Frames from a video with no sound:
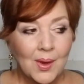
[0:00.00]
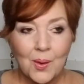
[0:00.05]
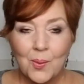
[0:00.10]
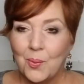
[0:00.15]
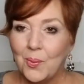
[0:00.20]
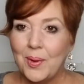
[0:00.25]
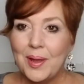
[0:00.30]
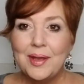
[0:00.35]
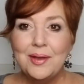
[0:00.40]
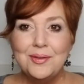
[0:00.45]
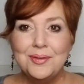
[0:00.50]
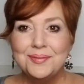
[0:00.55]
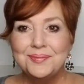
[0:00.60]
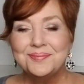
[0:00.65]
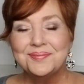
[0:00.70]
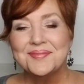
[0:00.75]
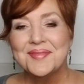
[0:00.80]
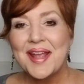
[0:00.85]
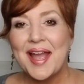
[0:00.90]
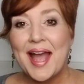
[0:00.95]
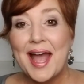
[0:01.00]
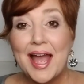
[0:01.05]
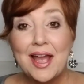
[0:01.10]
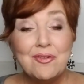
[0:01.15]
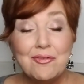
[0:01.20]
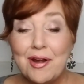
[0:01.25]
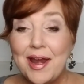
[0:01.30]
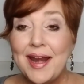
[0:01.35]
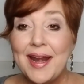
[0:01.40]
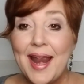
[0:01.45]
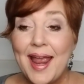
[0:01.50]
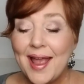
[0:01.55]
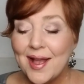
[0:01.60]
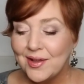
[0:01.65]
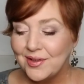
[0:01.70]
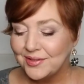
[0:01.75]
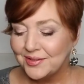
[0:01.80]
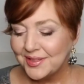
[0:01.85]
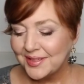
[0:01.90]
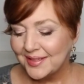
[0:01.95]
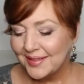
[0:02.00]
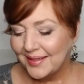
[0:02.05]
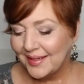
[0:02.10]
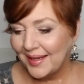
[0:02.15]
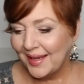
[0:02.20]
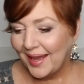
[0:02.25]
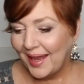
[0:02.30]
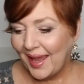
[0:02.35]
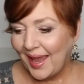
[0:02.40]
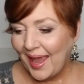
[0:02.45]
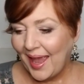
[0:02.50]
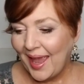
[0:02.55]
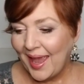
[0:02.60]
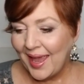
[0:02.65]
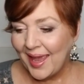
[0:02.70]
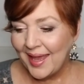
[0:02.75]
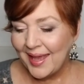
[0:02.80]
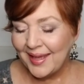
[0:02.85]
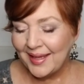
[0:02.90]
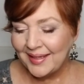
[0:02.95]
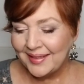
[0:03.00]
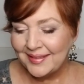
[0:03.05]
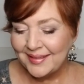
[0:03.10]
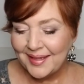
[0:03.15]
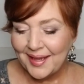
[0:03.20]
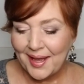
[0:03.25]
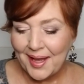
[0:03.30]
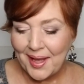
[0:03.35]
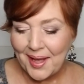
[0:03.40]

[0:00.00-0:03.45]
Well, I ran out, and